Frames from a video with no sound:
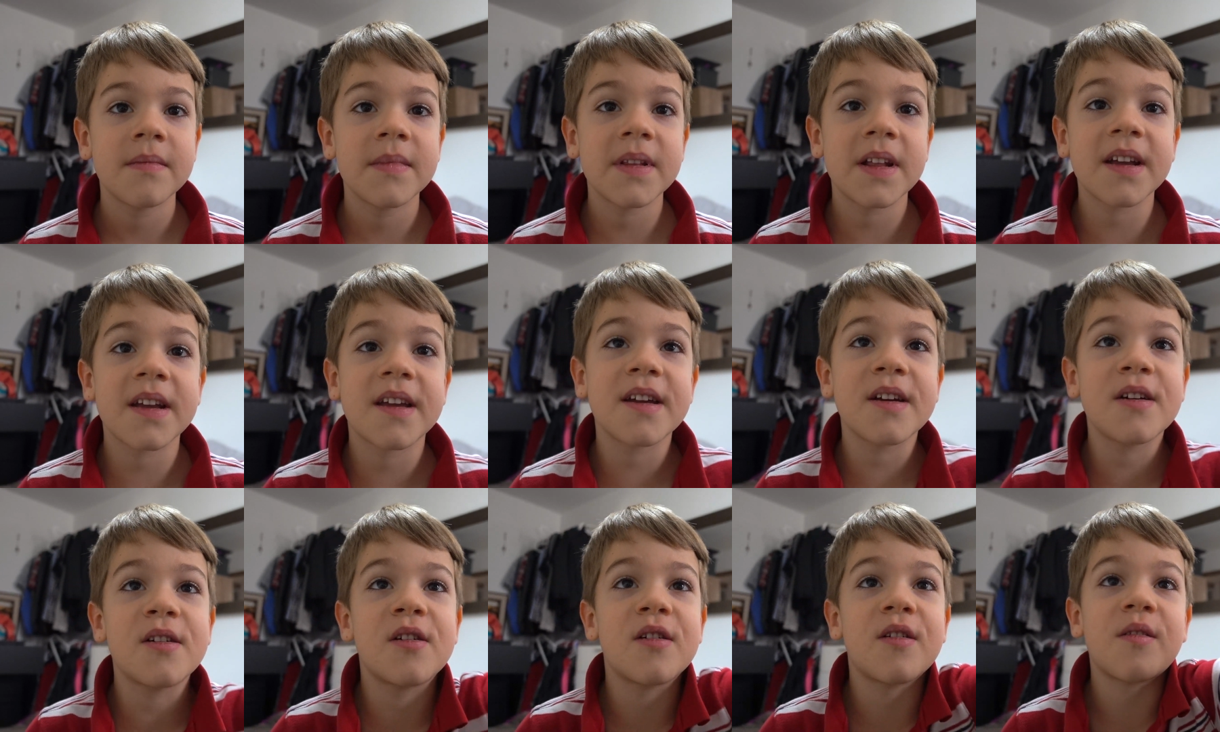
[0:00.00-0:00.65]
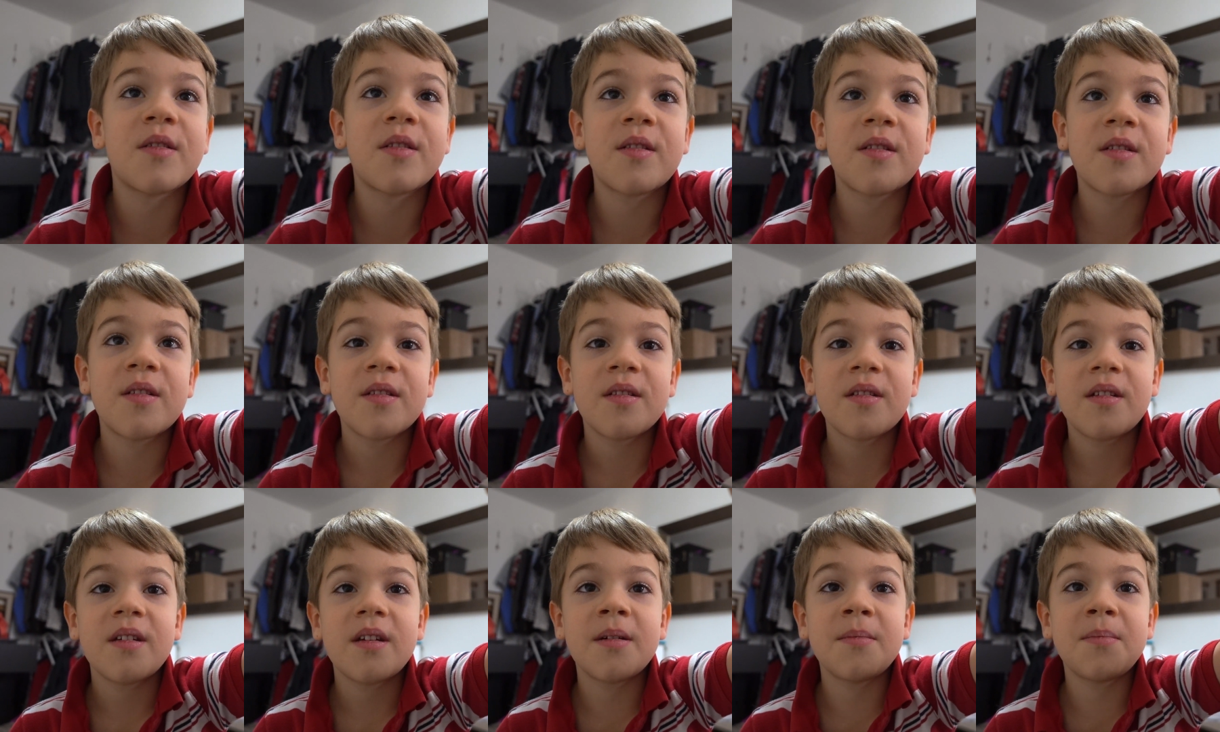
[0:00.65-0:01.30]
Like yours,
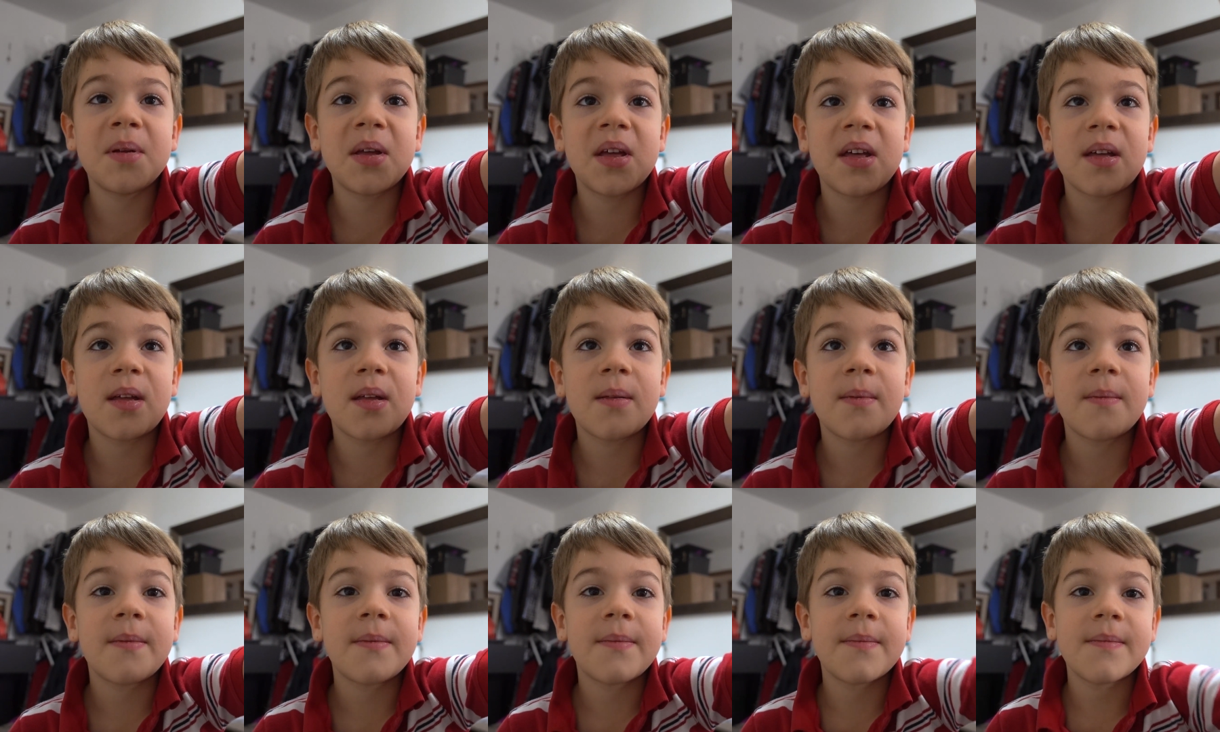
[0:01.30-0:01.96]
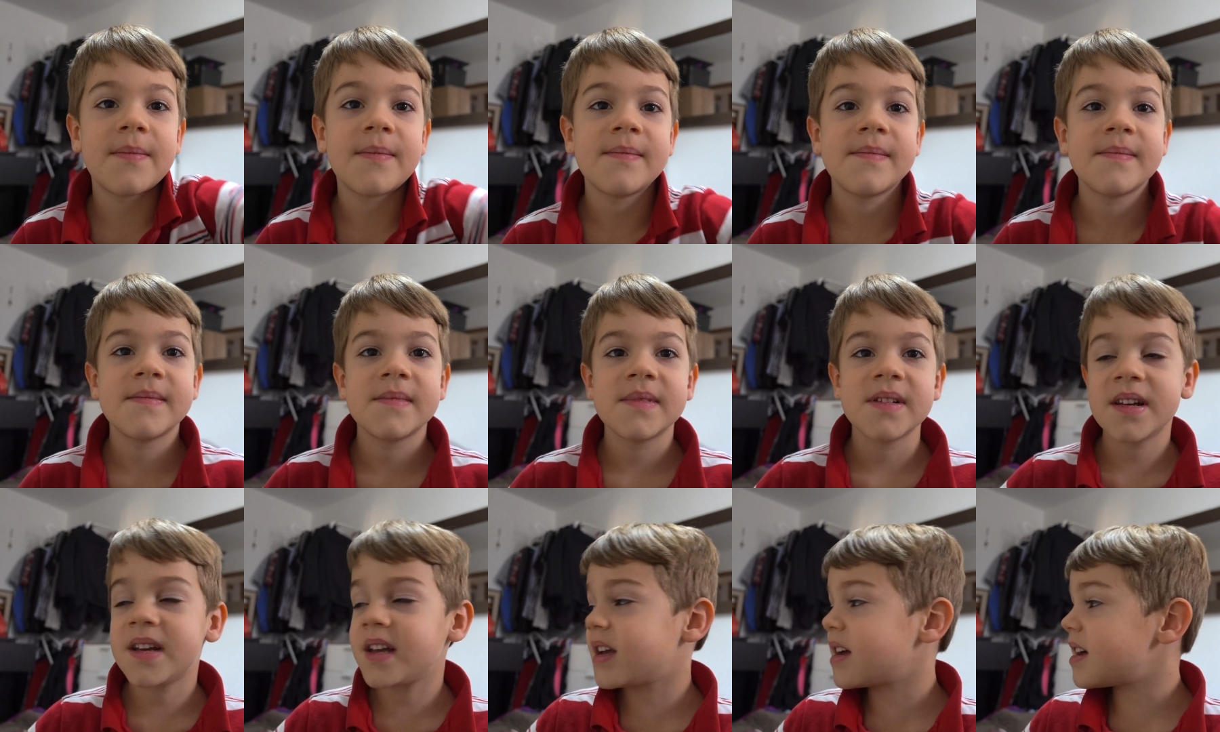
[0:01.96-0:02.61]
a bit.
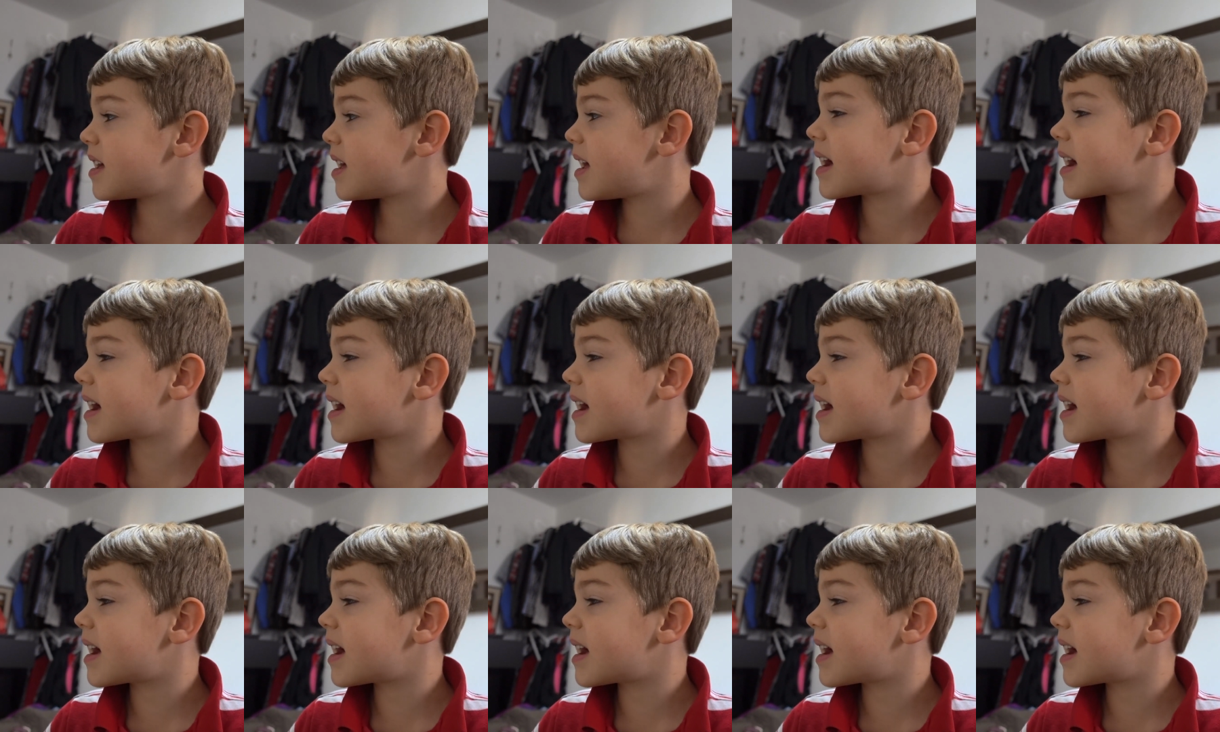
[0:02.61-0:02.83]
It, mm.